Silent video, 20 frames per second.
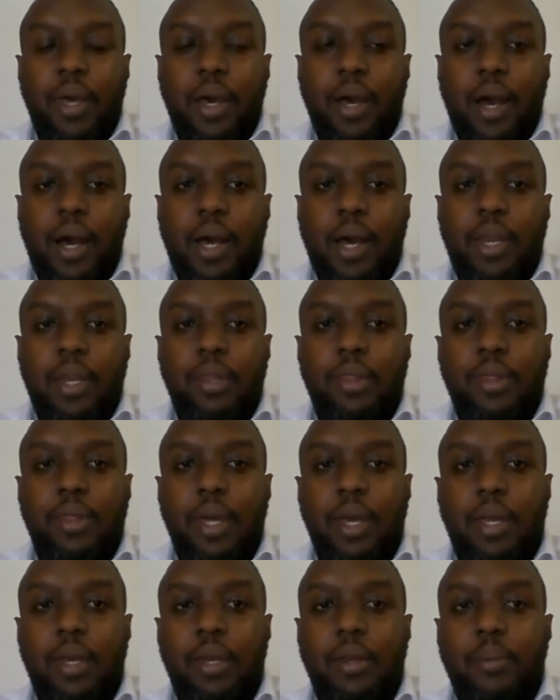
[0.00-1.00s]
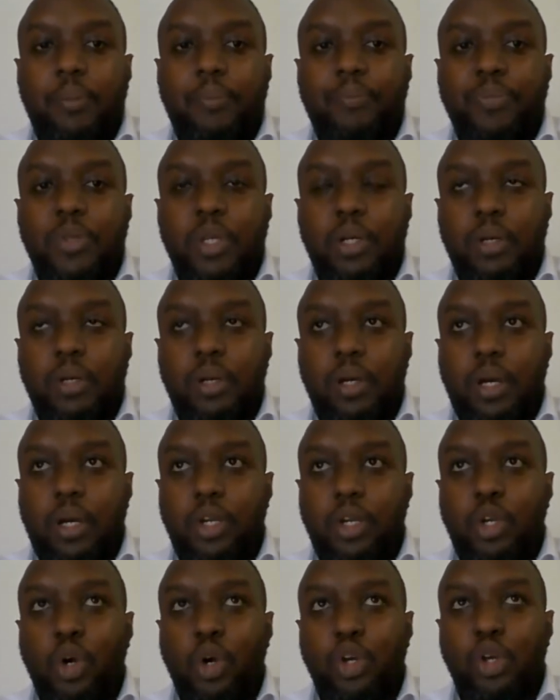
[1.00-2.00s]
and then
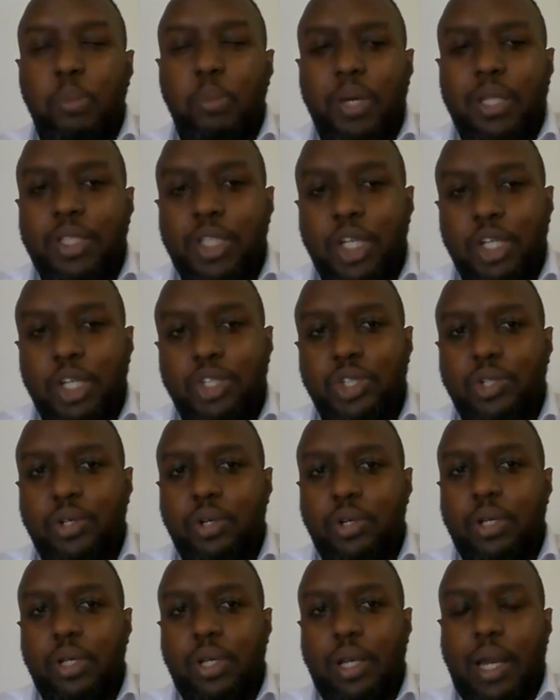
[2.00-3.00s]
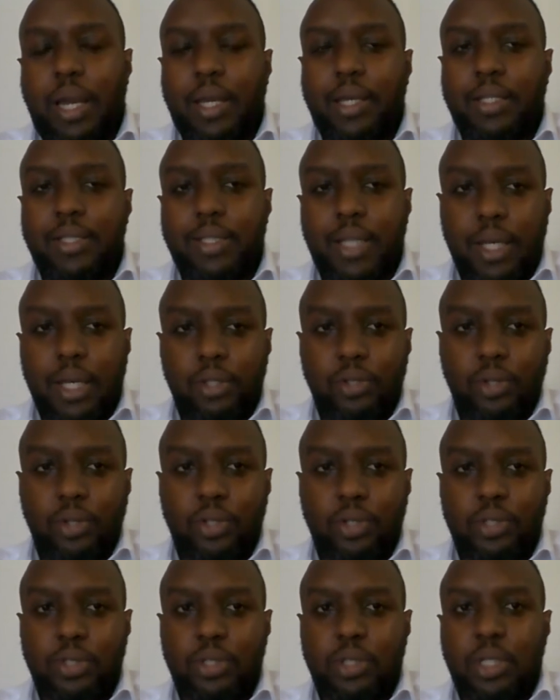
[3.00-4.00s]
documentation like
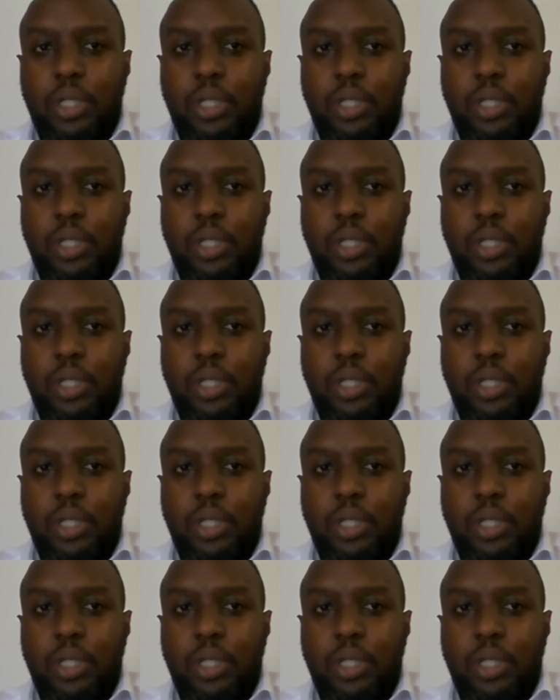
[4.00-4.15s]
titles